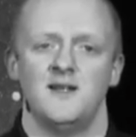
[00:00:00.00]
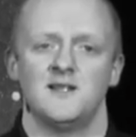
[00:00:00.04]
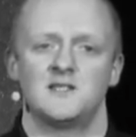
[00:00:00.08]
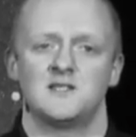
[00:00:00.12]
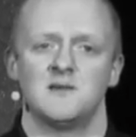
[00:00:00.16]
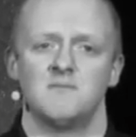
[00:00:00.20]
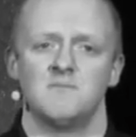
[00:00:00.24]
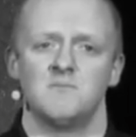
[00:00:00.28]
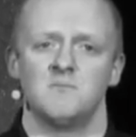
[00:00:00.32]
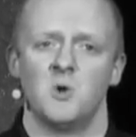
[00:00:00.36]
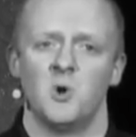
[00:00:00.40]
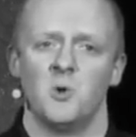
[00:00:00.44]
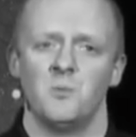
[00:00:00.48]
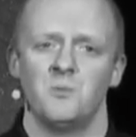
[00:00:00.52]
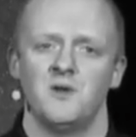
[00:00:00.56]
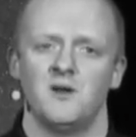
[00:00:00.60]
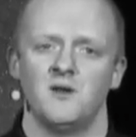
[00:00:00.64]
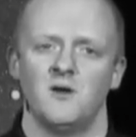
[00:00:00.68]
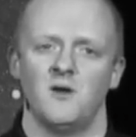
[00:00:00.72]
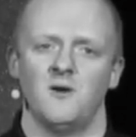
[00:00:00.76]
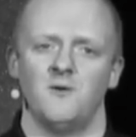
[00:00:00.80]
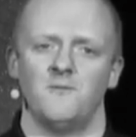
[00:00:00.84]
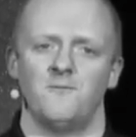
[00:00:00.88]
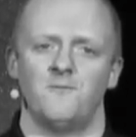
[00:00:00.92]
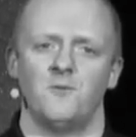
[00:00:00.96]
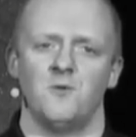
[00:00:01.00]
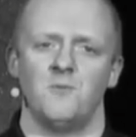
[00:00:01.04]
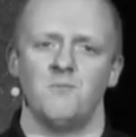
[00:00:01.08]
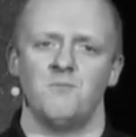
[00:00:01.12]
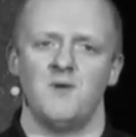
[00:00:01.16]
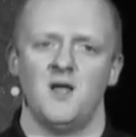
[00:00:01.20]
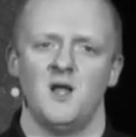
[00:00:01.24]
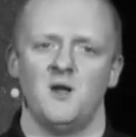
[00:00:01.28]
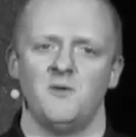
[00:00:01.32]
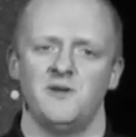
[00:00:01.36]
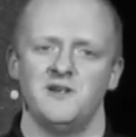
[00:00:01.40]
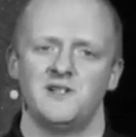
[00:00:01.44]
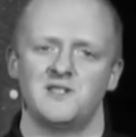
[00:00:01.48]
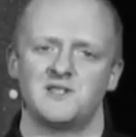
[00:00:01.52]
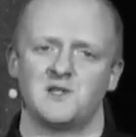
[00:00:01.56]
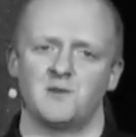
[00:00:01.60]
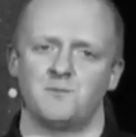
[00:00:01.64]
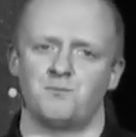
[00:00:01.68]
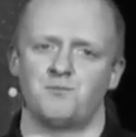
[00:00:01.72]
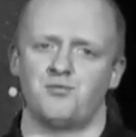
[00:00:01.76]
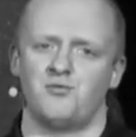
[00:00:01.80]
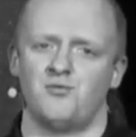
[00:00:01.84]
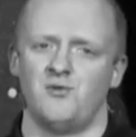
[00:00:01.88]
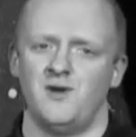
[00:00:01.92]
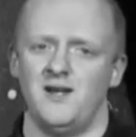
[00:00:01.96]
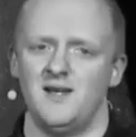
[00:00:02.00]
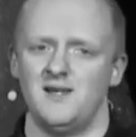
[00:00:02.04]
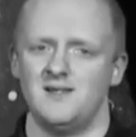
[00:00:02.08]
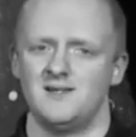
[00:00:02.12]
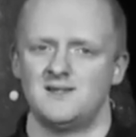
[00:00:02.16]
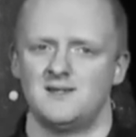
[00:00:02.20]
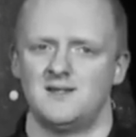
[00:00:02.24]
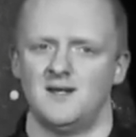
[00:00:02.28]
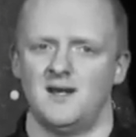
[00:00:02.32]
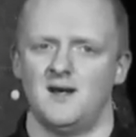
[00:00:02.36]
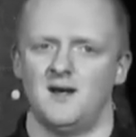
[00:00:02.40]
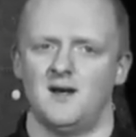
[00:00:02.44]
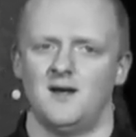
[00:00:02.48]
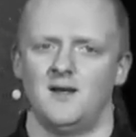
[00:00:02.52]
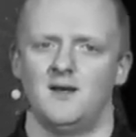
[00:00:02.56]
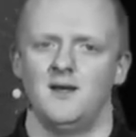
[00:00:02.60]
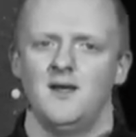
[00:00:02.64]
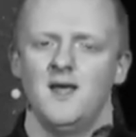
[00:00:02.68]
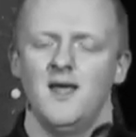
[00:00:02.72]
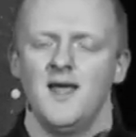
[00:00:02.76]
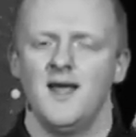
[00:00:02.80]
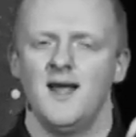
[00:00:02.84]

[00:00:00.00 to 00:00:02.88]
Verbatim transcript: It's a moment for Mary to praise God.